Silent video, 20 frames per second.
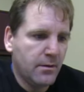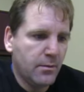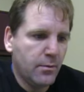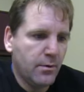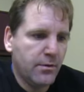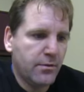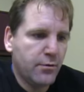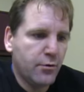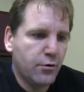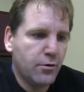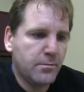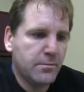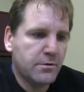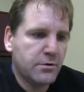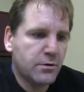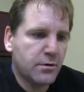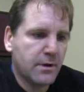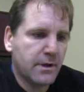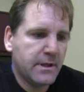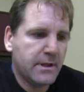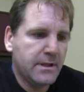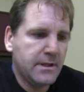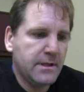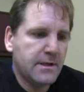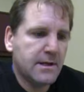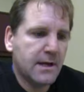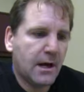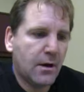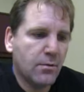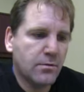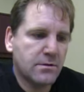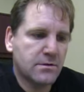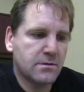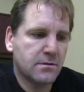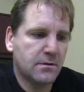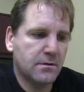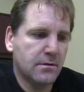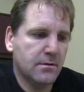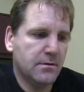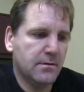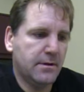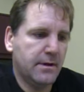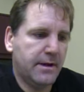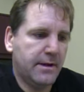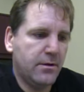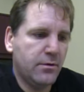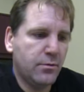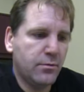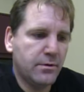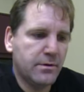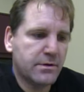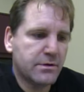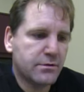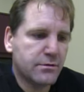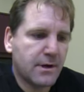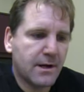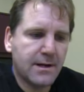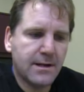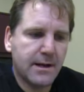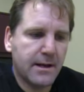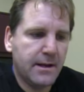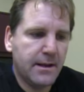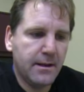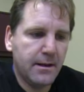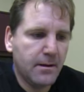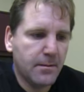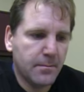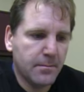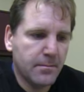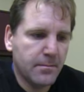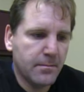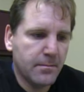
With whom took he counsel, and who instructed him,